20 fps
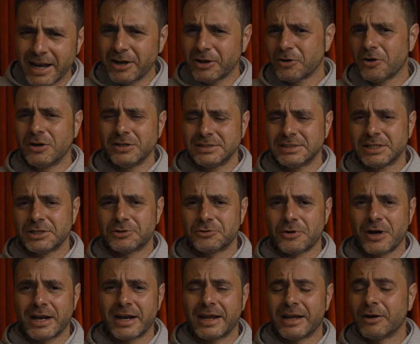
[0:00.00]
and a content
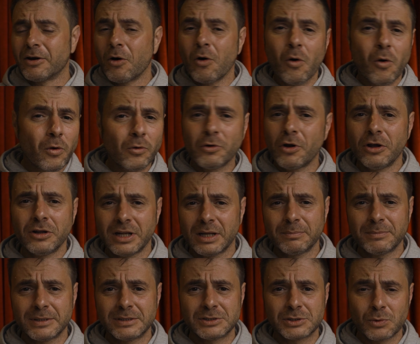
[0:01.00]
writer all rolled
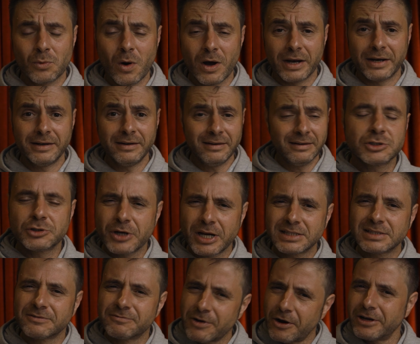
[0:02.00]
up into one to
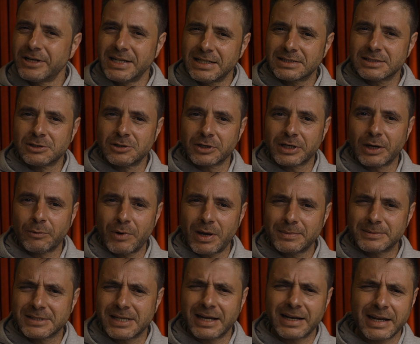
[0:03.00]
create a very decent looking
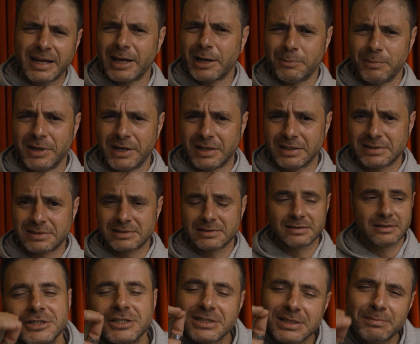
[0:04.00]
website in minutes.
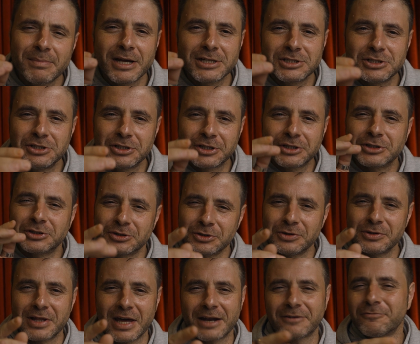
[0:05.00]
Just imagine you could
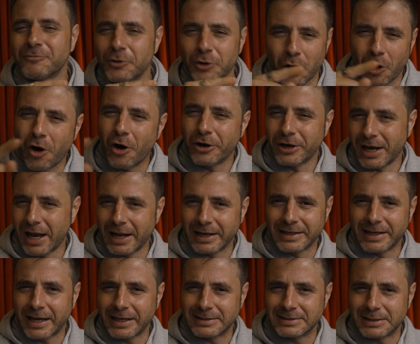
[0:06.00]
do that for your online
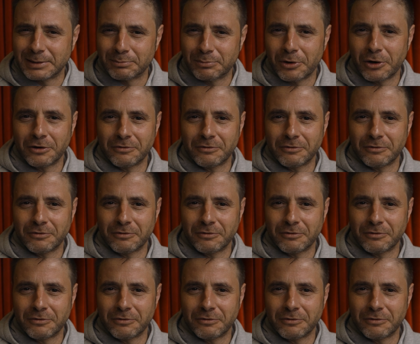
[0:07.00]
dating